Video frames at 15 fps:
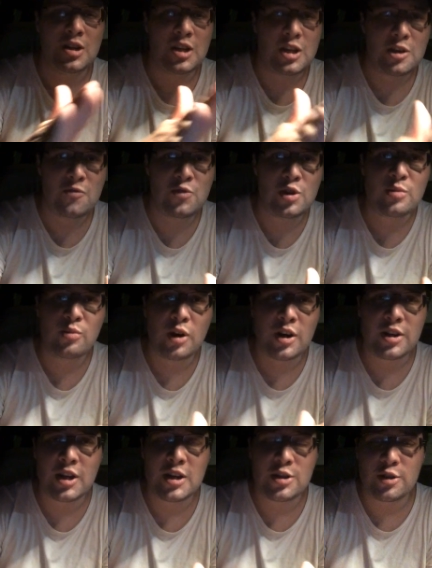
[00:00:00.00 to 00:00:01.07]
If your
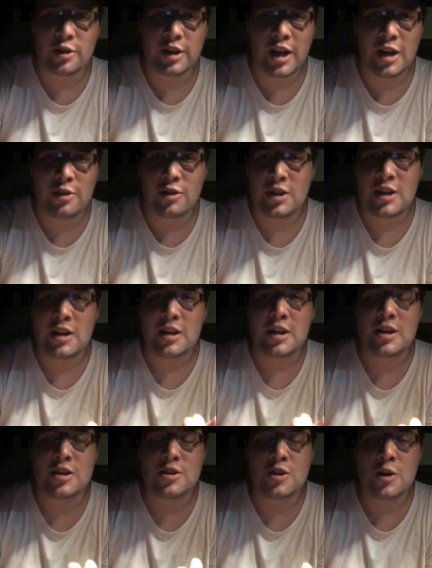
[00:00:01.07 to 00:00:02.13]
broadcaster account
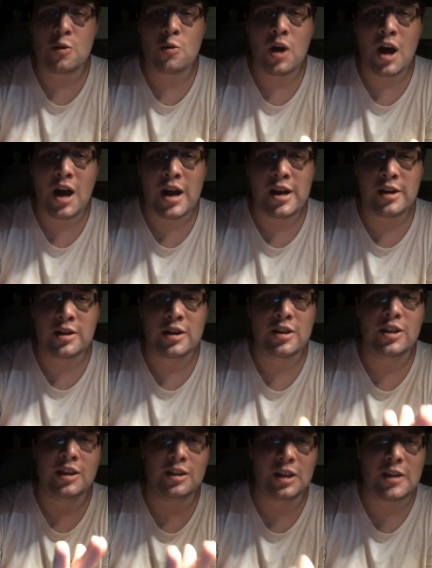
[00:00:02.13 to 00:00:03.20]
is no higher
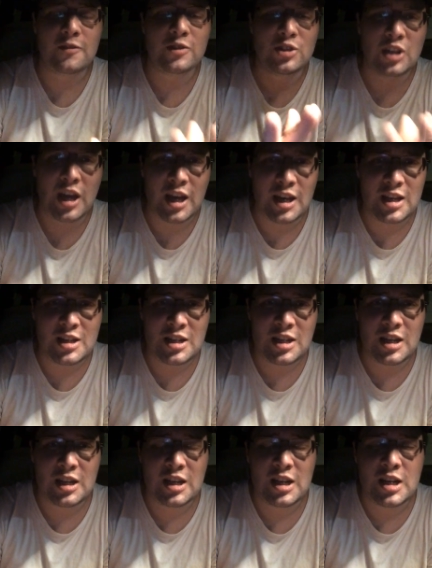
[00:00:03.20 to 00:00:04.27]
than level 10,
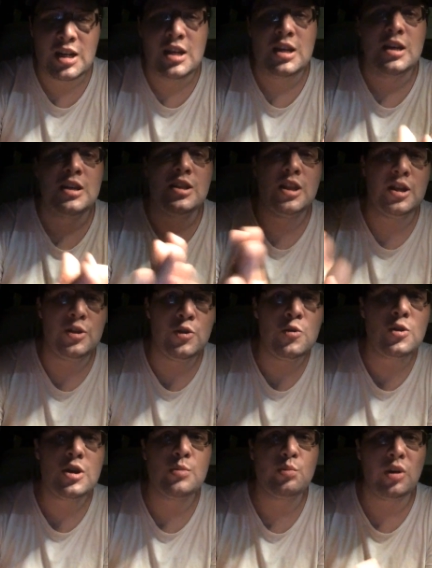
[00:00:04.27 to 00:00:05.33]
then you
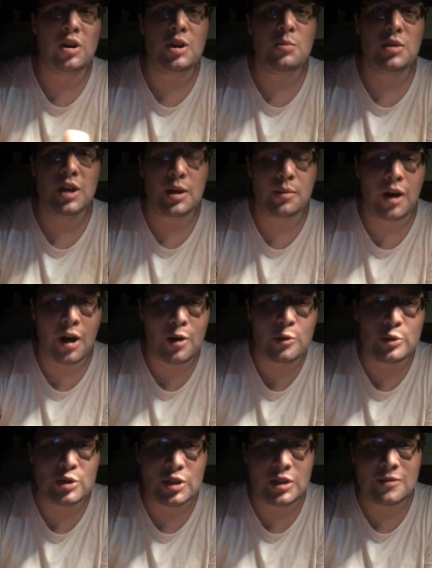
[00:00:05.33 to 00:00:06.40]
can probably become a
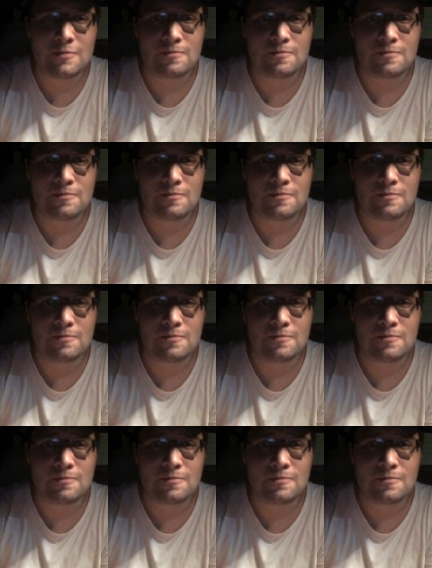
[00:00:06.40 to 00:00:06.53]
host.